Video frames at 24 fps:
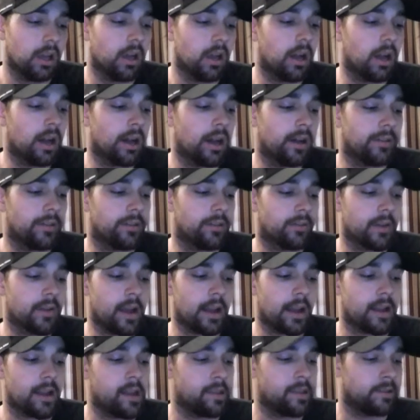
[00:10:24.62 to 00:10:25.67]
Uh, the
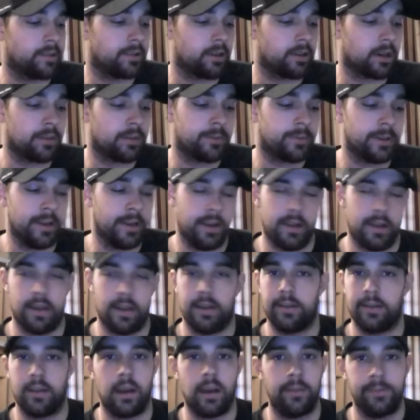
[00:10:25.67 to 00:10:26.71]
Rock Island Armory,
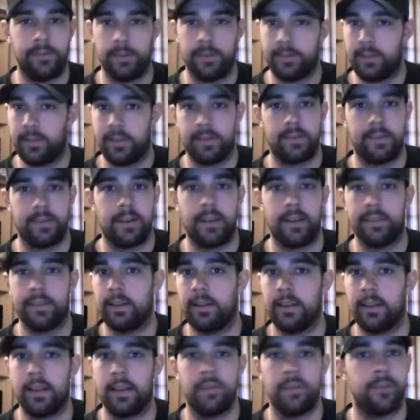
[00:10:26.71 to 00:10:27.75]
uh, obviously it's a
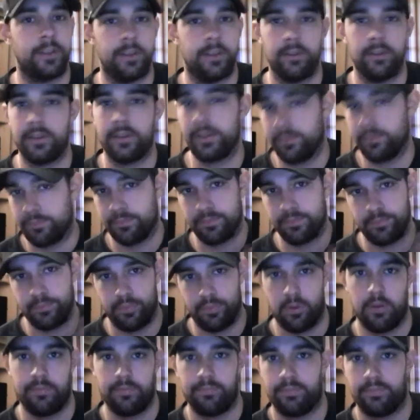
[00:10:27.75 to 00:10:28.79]
1911. You can
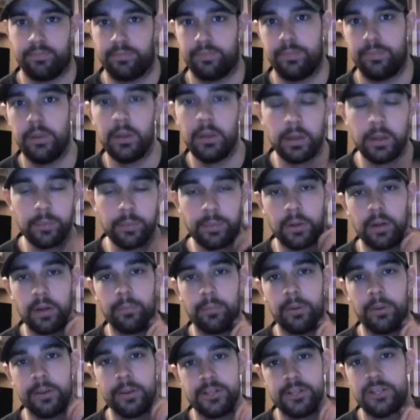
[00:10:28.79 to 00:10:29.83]
put you could put a
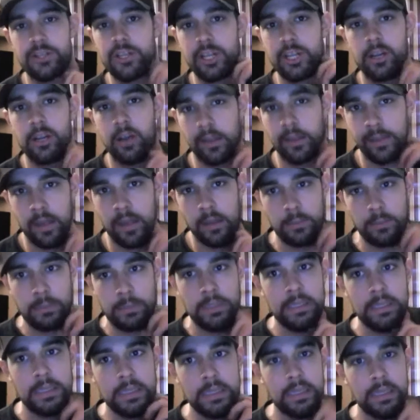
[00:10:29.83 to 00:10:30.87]
bunch of shit on them
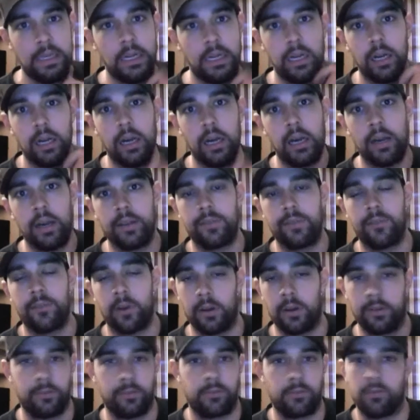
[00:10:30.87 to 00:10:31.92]
uh, as
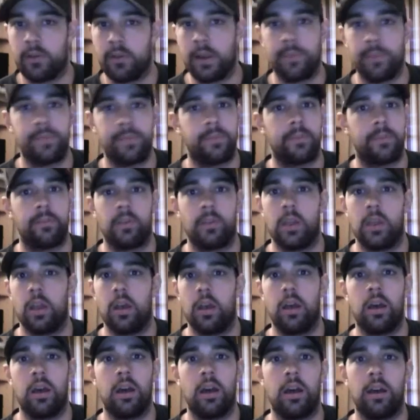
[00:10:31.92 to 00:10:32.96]
far as grips,
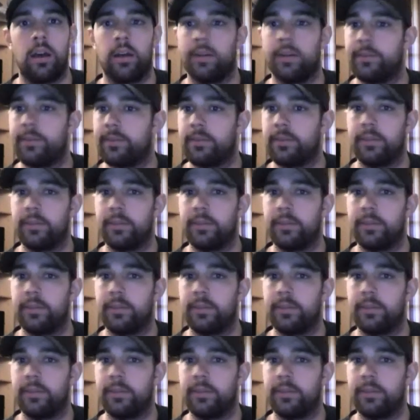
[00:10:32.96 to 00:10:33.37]
uh,